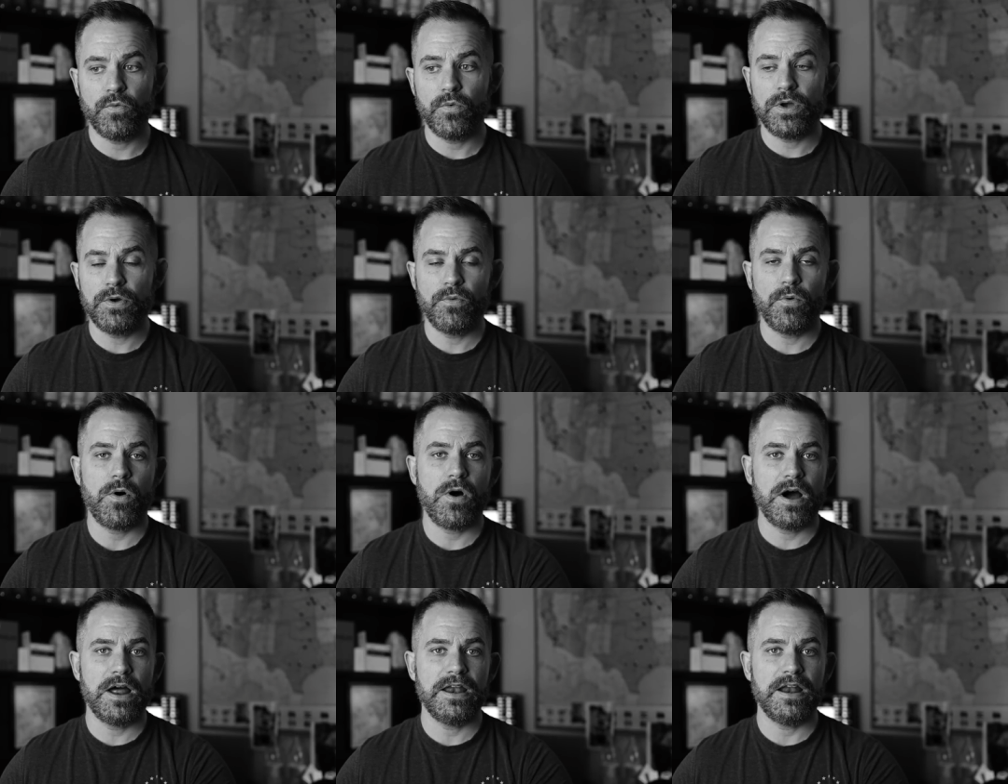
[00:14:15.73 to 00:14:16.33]
We
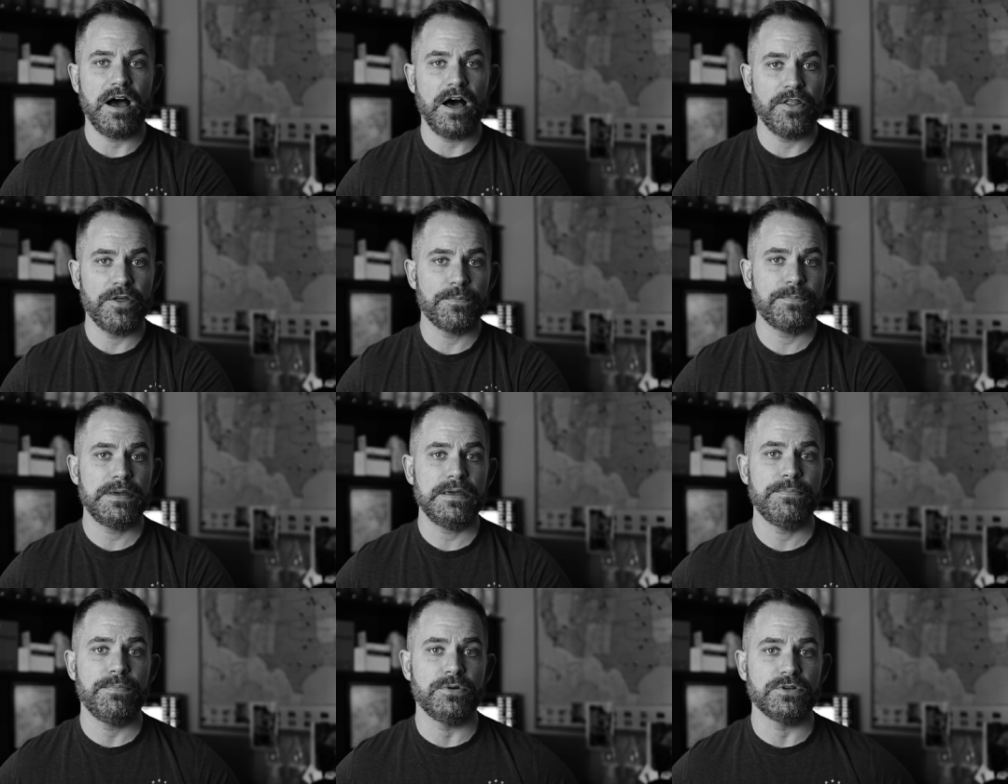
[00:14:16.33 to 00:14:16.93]
want other
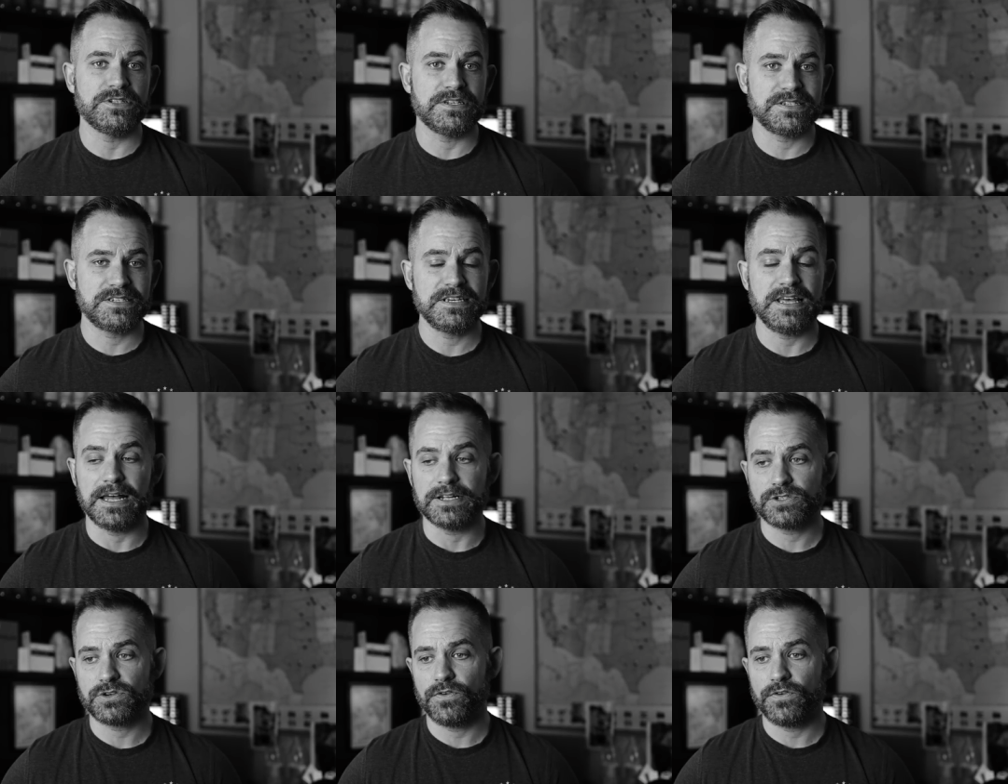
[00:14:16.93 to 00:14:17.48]
people to see that.